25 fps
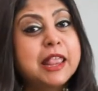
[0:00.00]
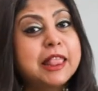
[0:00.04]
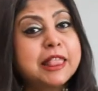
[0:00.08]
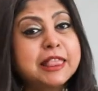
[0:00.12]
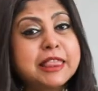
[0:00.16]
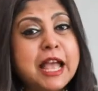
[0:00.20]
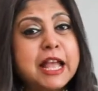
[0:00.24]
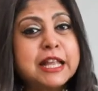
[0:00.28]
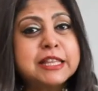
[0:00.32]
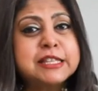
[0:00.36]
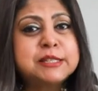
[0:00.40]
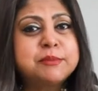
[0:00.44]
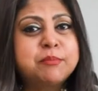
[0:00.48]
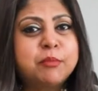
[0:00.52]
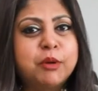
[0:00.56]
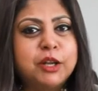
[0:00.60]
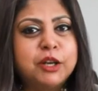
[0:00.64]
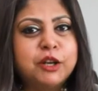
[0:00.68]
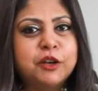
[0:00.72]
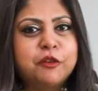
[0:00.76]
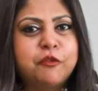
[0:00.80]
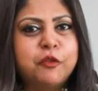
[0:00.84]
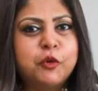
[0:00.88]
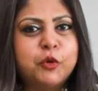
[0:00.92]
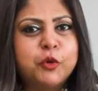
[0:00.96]
That's
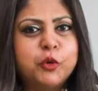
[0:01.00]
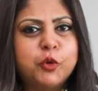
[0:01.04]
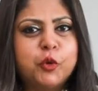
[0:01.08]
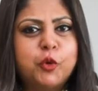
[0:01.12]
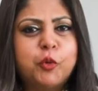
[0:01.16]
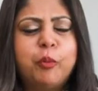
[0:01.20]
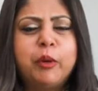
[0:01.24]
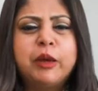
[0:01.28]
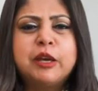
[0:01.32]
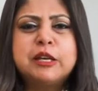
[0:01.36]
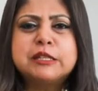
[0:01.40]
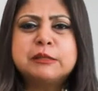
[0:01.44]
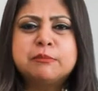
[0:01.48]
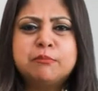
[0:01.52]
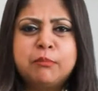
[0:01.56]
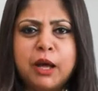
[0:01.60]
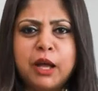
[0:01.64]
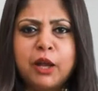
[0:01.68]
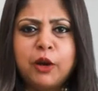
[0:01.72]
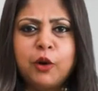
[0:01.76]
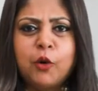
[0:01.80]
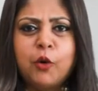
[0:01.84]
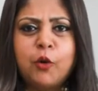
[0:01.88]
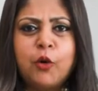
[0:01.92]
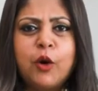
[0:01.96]
Merlot for you, because
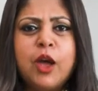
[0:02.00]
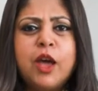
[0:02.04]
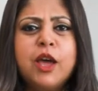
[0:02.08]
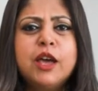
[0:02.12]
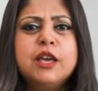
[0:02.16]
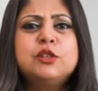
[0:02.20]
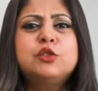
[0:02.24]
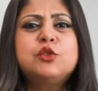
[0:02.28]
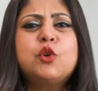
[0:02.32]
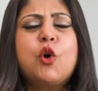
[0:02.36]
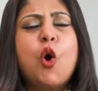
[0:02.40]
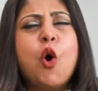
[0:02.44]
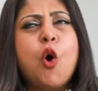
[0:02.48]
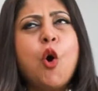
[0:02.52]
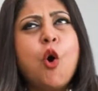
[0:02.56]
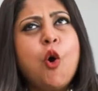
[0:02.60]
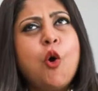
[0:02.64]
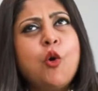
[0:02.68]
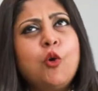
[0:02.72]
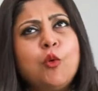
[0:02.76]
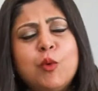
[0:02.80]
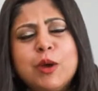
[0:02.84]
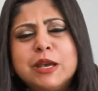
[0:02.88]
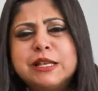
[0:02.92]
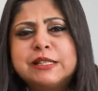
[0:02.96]
Merlot is
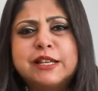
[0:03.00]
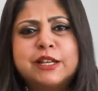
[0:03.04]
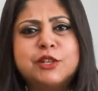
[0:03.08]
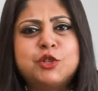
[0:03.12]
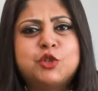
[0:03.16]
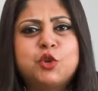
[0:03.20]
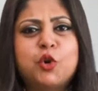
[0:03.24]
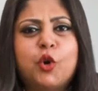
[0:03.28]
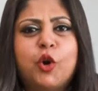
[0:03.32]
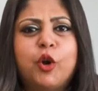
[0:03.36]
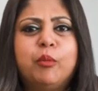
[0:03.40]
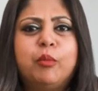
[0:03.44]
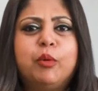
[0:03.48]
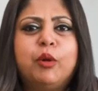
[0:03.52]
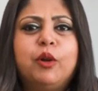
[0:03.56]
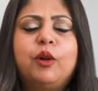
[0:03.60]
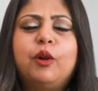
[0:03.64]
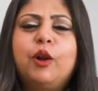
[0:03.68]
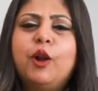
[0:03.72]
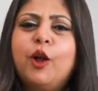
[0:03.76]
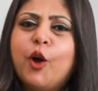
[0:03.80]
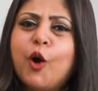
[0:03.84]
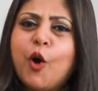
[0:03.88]
always enjoyable,